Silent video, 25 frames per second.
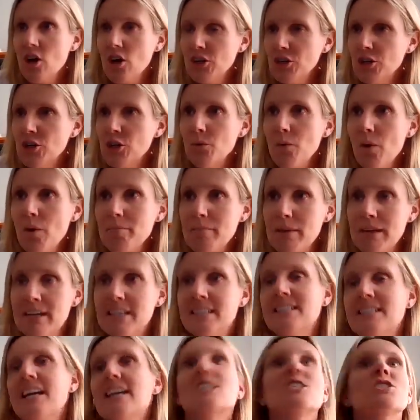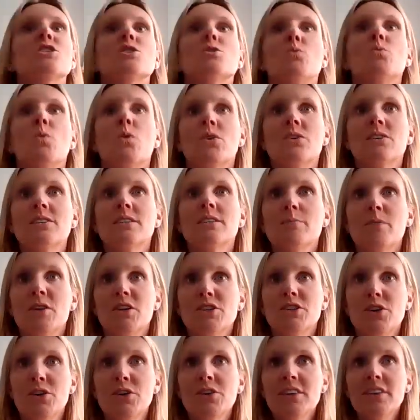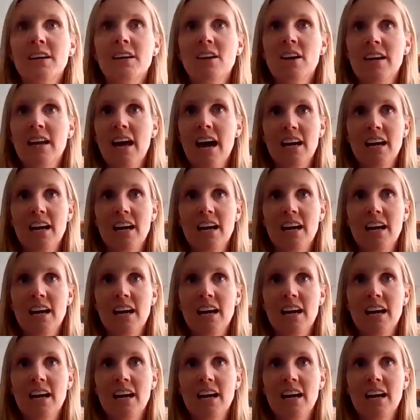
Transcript: I knew what meditation was, but I don't think I'd